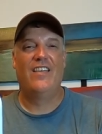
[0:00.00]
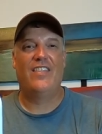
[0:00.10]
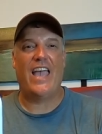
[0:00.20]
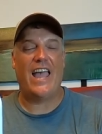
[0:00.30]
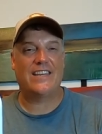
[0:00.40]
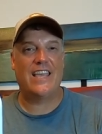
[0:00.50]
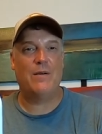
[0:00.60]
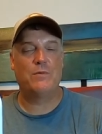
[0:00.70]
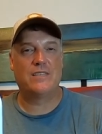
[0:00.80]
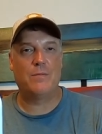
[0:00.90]
The hat
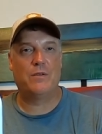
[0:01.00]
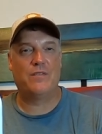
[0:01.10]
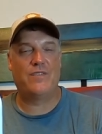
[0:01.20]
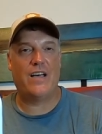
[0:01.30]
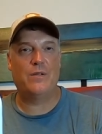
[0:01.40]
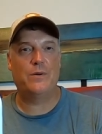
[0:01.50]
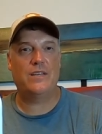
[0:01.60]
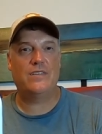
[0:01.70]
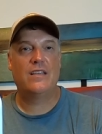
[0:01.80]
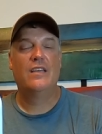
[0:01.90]
cam was able to follow
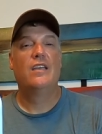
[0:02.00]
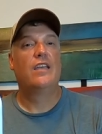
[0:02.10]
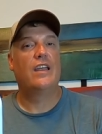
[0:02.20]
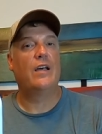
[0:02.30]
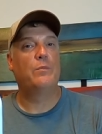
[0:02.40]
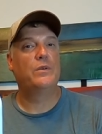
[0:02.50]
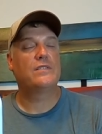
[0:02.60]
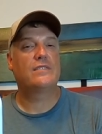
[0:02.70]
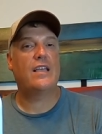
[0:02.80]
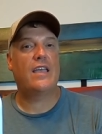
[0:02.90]
it. And I will
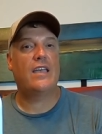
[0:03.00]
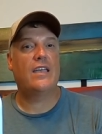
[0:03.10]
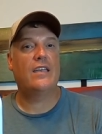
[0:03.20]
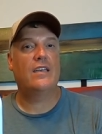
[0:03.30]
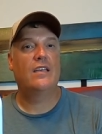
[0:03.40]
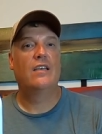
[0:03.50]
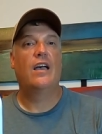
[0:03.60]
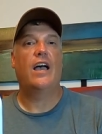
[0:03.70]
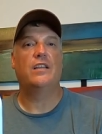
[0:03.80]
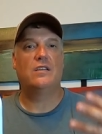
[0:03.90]
say,
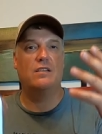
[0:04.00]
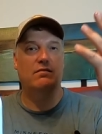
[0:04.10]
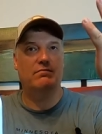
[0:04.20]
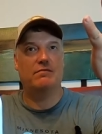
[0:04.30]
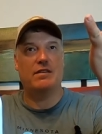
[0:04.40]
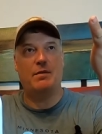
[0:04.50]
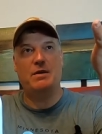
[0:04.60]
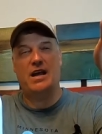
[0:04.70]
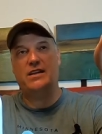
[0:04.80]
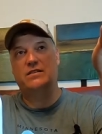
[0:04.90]
I, I'm
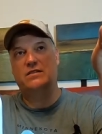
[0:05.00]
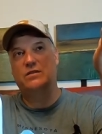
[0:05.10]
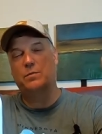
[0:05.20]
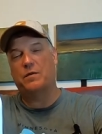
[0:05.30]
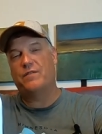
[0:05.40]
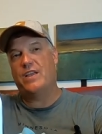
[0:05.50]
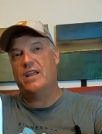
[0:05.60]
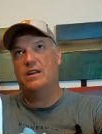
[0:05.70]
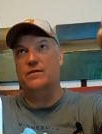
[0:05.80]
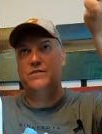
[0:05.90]
not a super
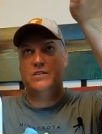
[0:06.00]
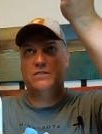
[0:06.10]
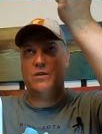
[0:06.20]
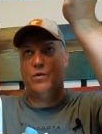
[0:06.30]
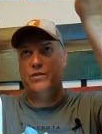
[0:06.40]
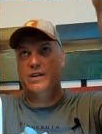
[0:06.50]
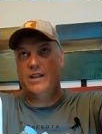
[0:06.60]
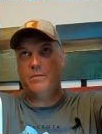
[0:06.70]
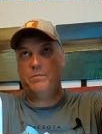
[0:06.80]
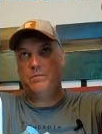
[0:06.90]
fan of just holding it
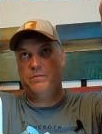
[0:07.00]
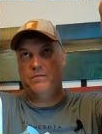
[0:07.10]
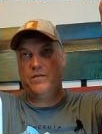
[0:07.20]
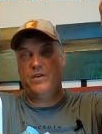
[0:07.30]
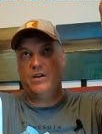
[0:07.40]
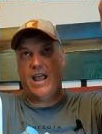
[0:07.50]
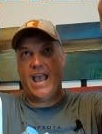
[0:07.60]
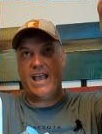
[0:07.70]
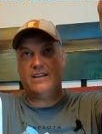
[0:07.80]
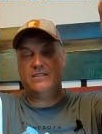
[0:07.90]
up for your
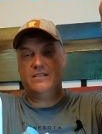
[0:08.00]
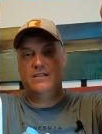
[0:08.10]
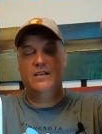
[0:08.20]
hat.